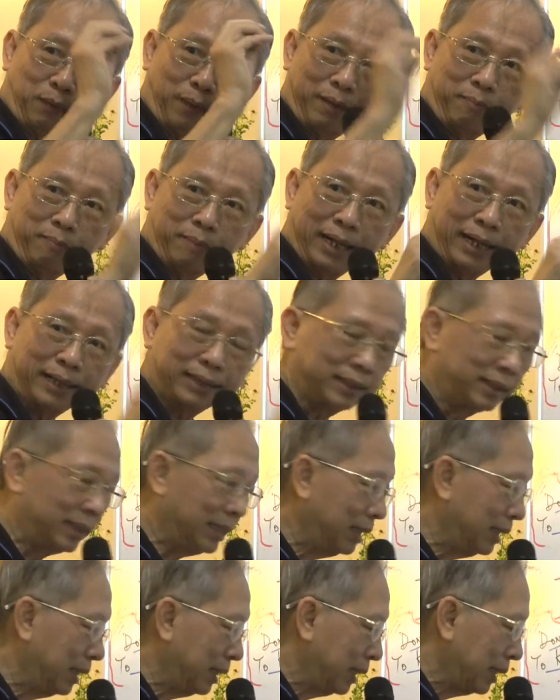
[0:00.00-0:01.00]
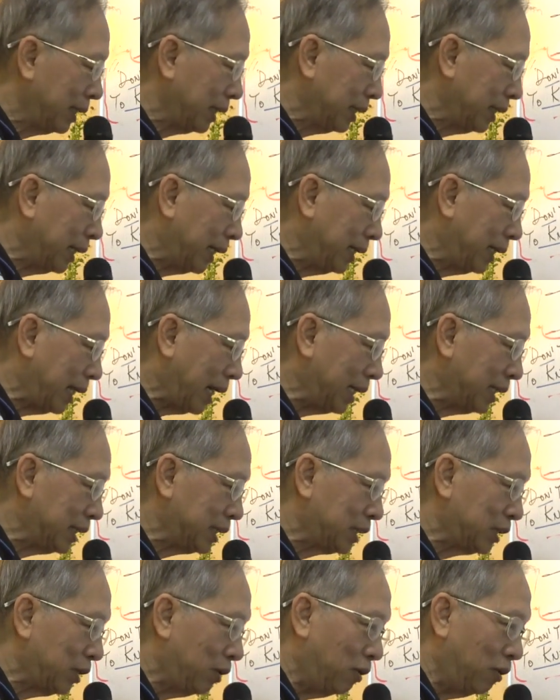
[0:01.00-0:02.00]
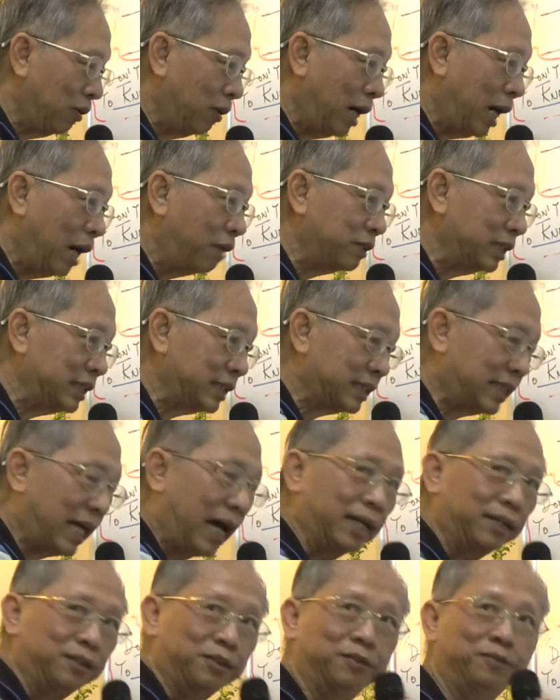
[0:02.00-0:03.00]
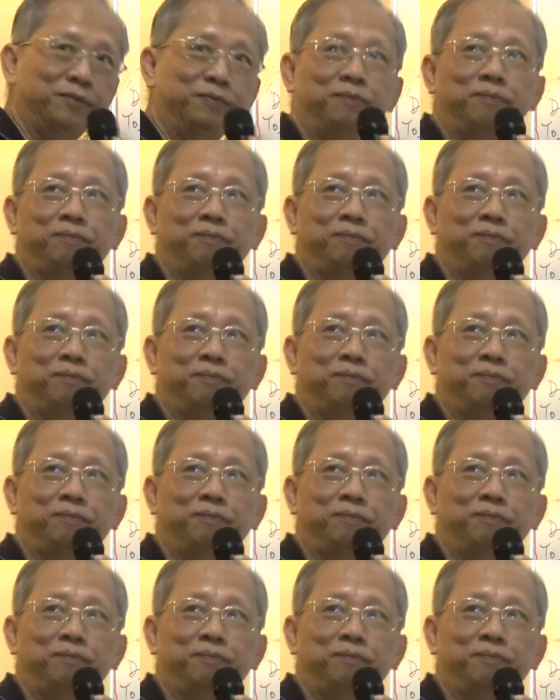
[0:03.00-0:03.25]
went back, then I saw how it started now.